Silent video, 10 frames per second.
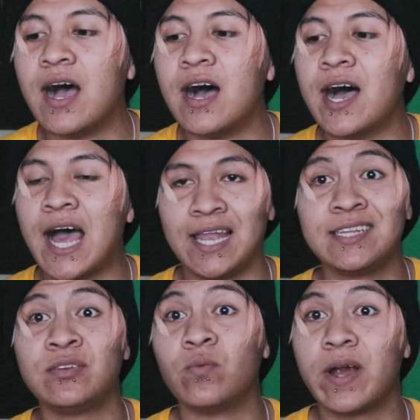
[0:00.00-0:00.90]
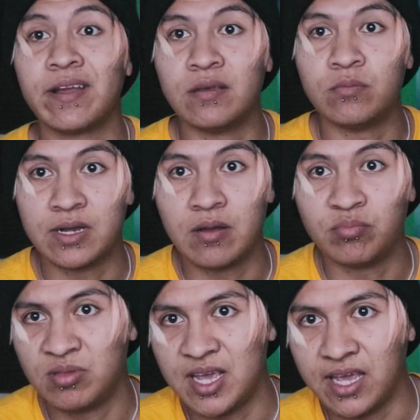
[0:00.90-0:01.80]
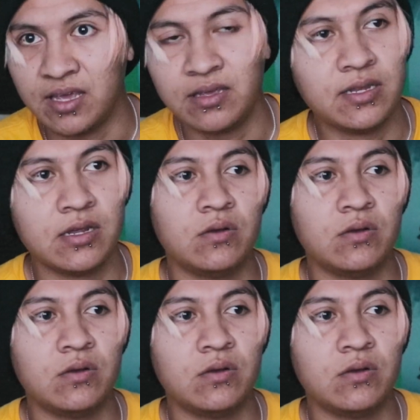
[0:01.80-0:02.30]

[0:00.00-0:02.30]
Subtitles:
I like to wear them when I'm playing.